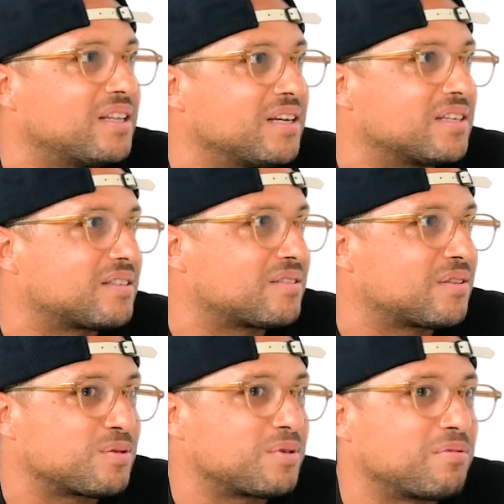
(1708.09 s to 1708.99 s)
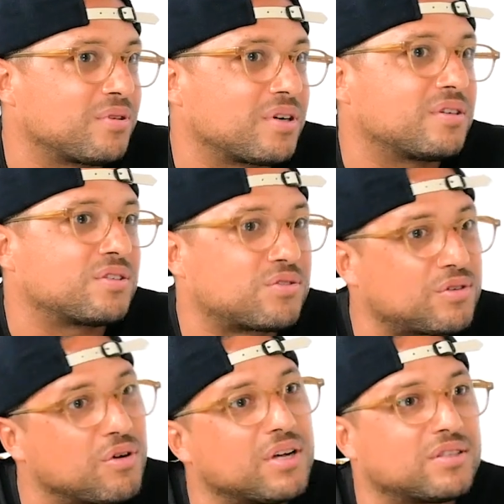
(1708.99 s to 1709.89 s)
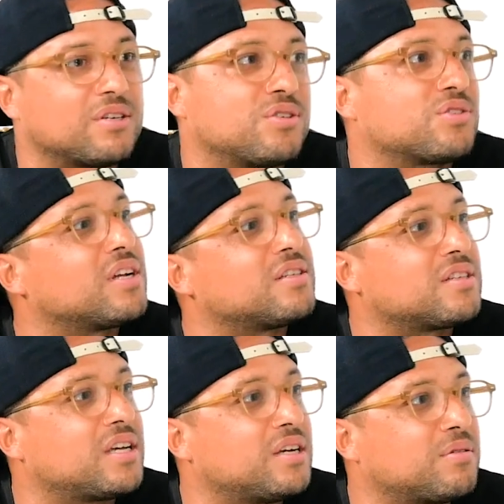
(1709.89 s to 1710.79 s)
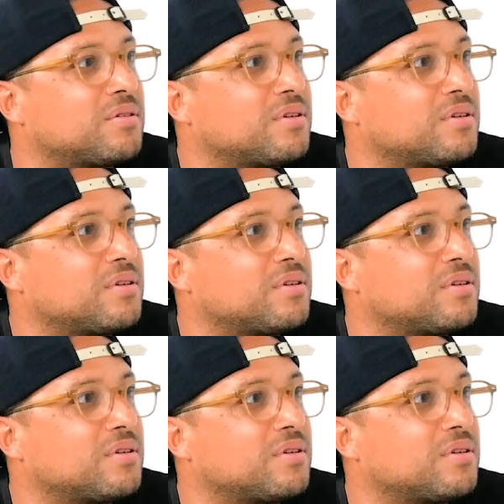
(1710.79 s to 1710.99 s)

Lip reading: Like, those people are gonna go out there and try to take